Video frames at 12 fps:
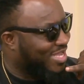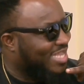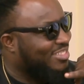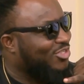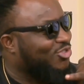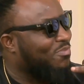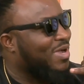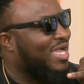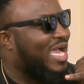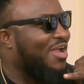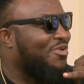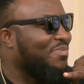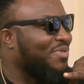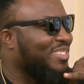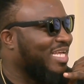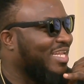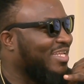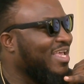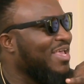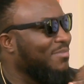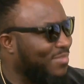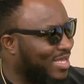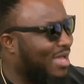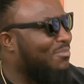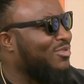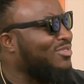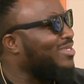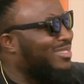say chop and guy really, Charlie. Make a meet.